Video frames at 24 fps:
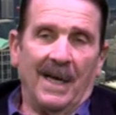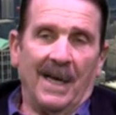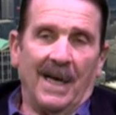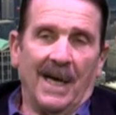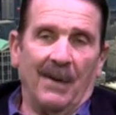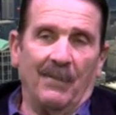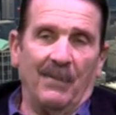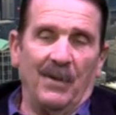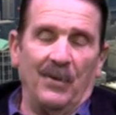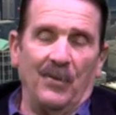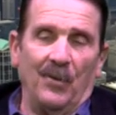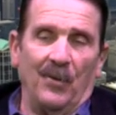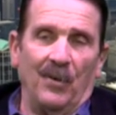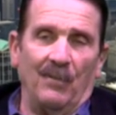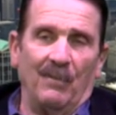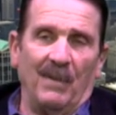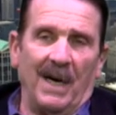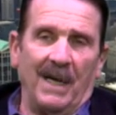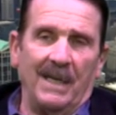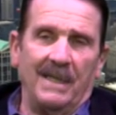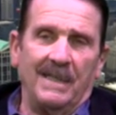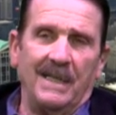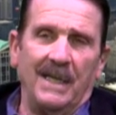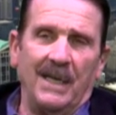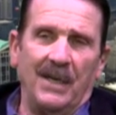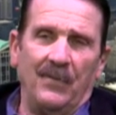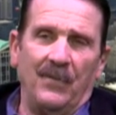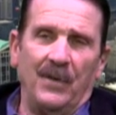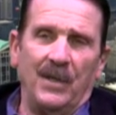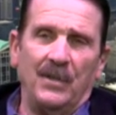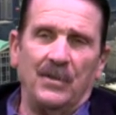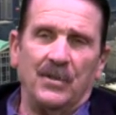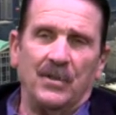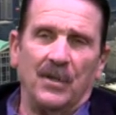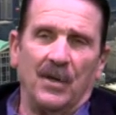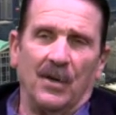I've been doing my T
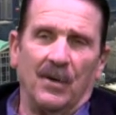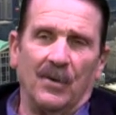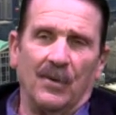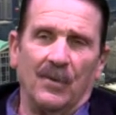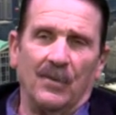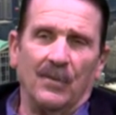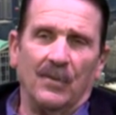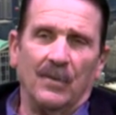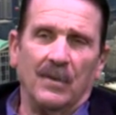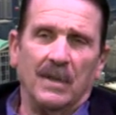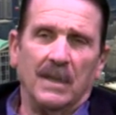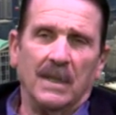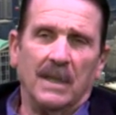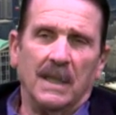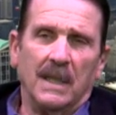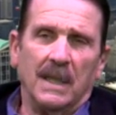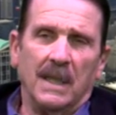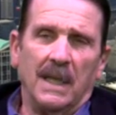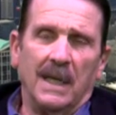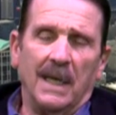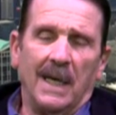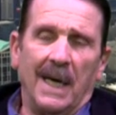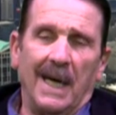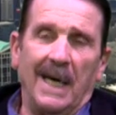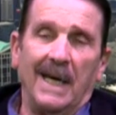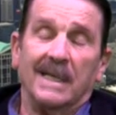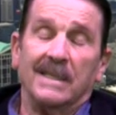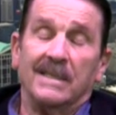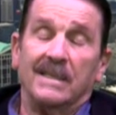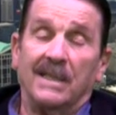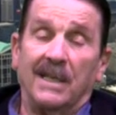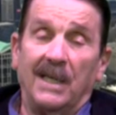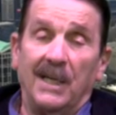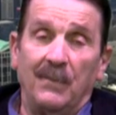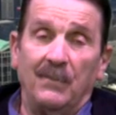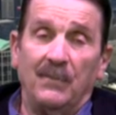V show as
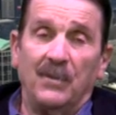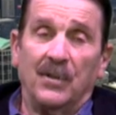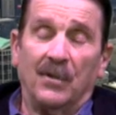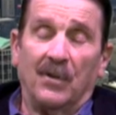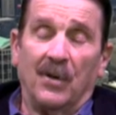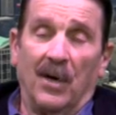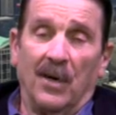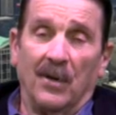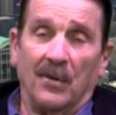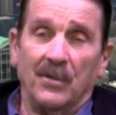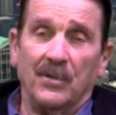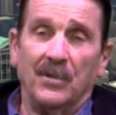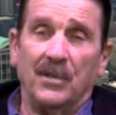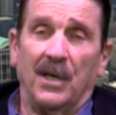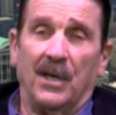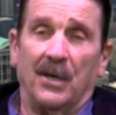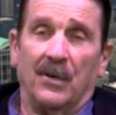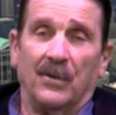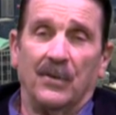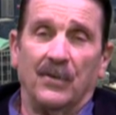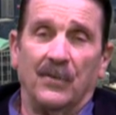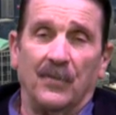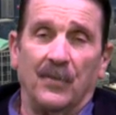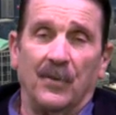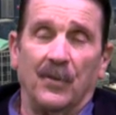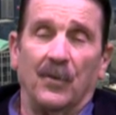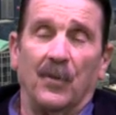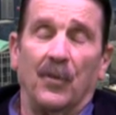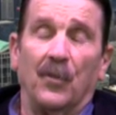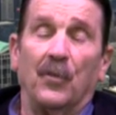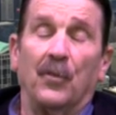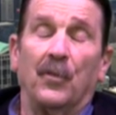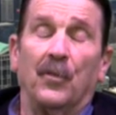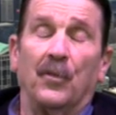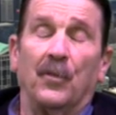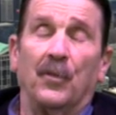Team Chicago Challenge for
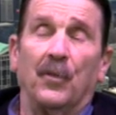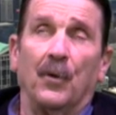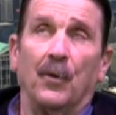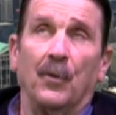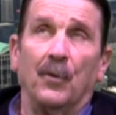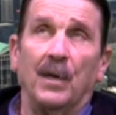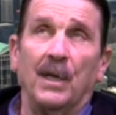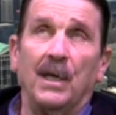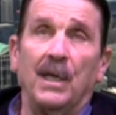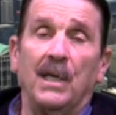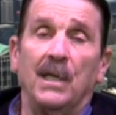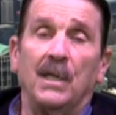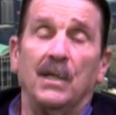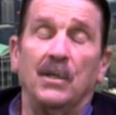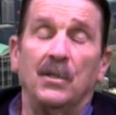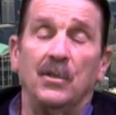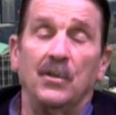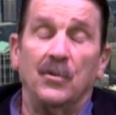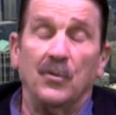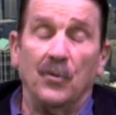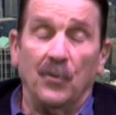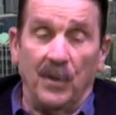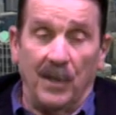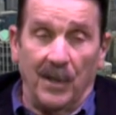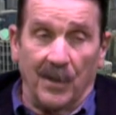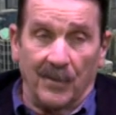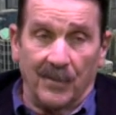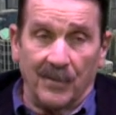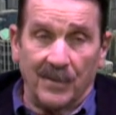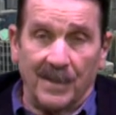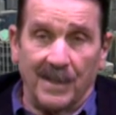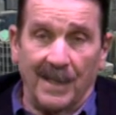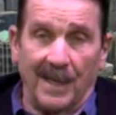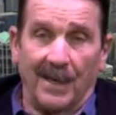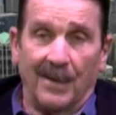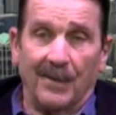thirty-two
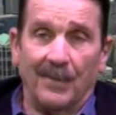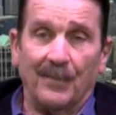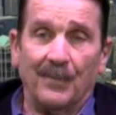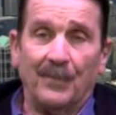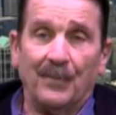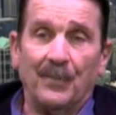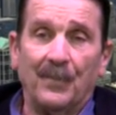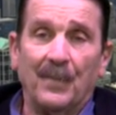years now.